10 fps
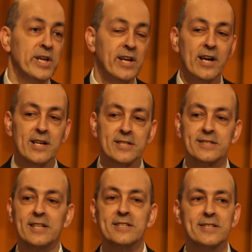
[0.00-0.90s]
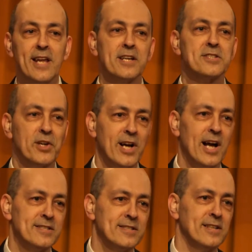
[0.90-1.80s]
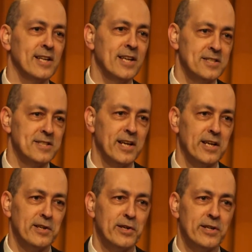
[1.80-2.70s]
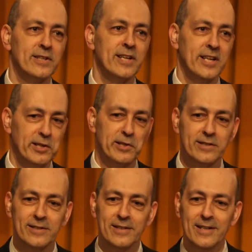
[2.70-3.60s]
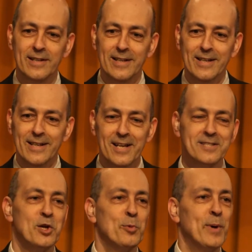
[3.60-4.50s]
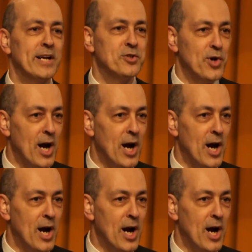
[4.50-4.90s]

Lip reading: because these snakes are constantly hissing in her ear. And so by